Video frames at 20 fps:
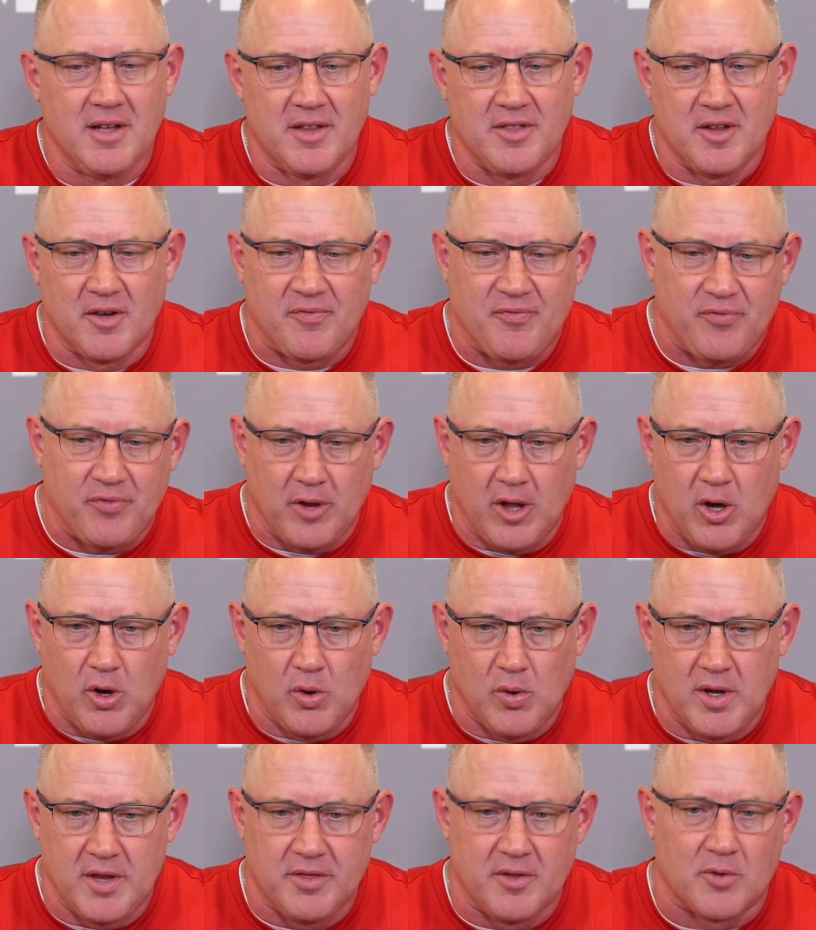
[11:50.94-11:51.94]
And the
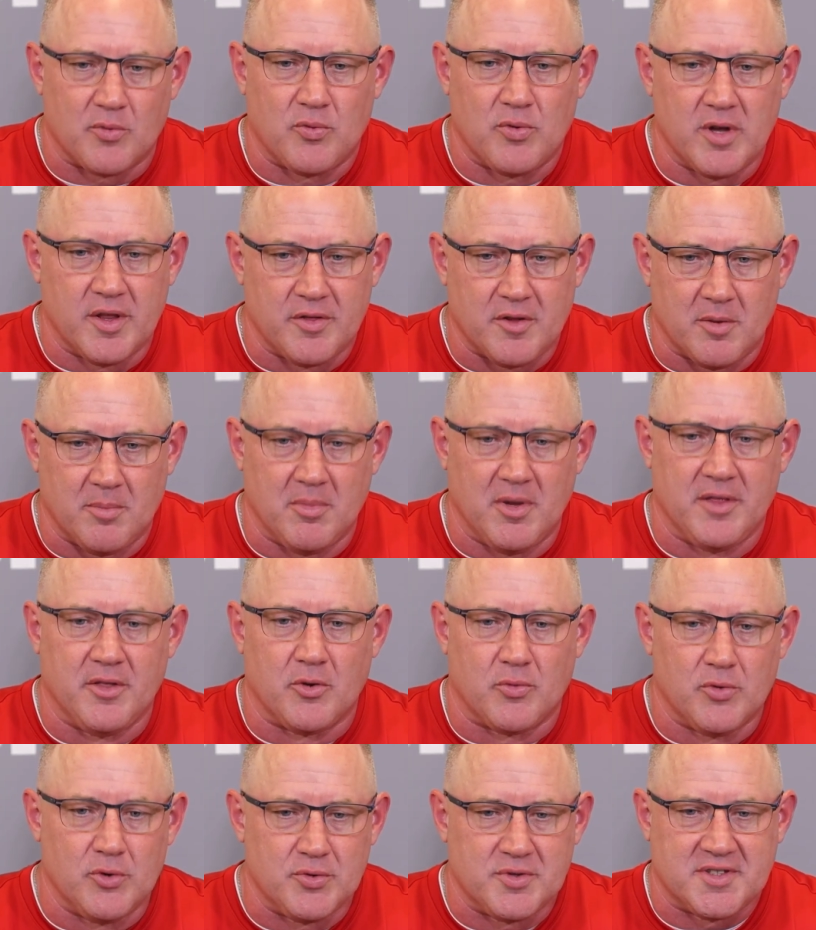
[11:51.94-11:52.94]
flow and the rhythm and
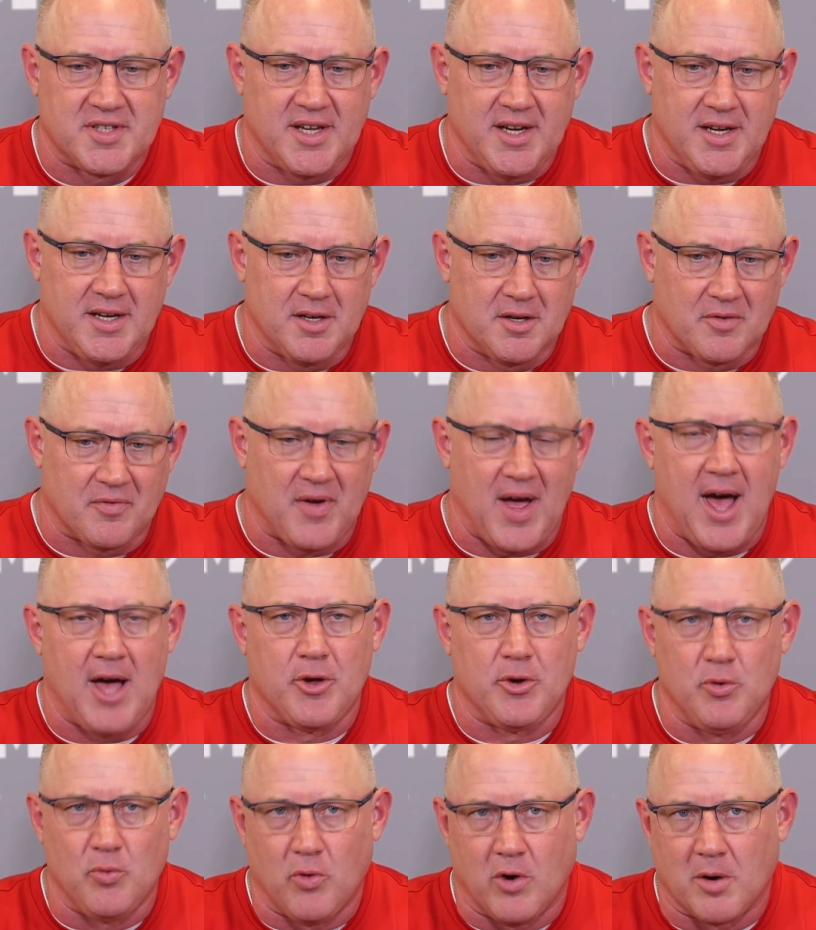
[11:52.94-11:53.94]
the routine of how
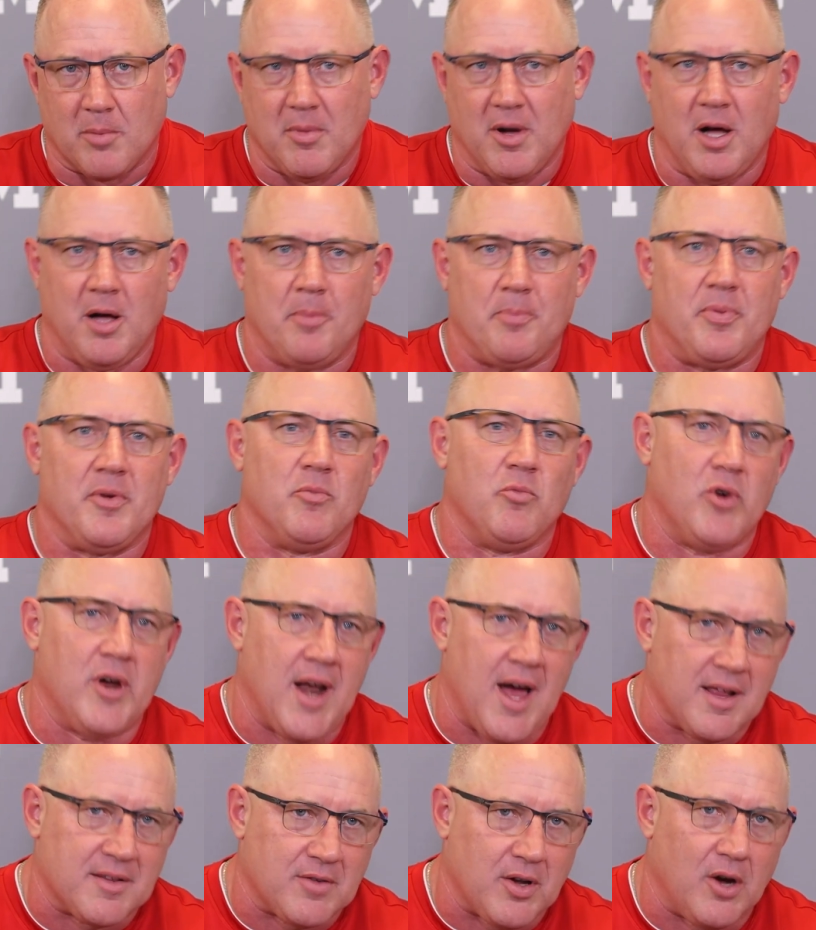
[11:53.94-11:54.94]
you warm up and
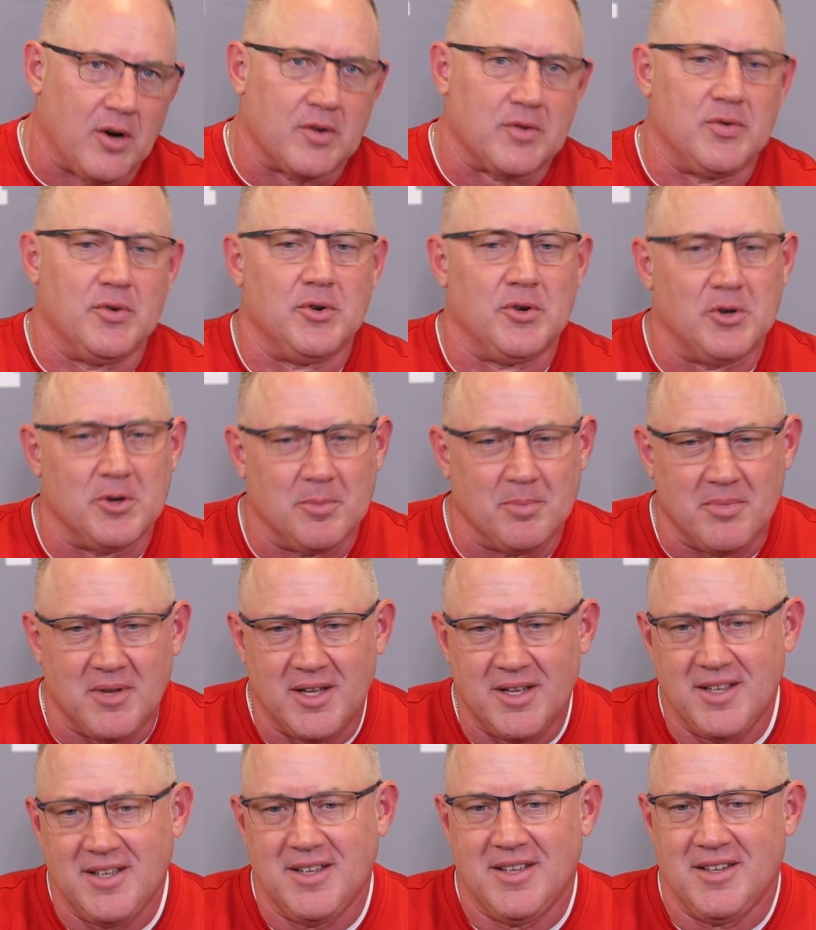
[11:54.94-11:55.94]
when I talk to them,
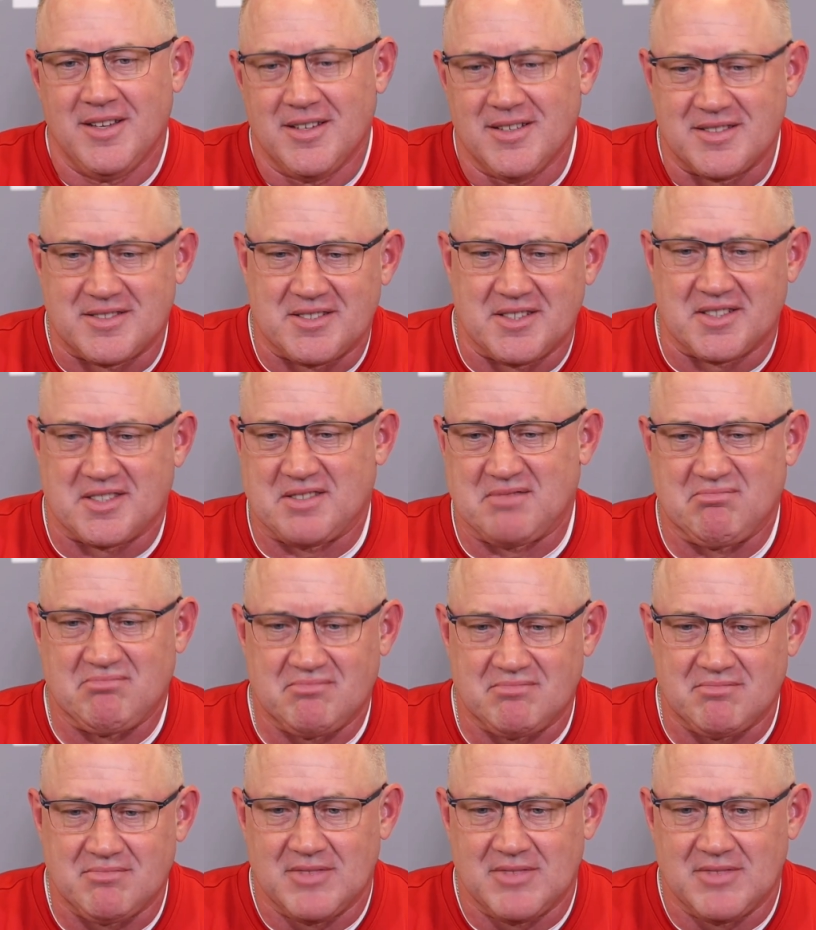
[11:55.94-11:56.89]
it's just,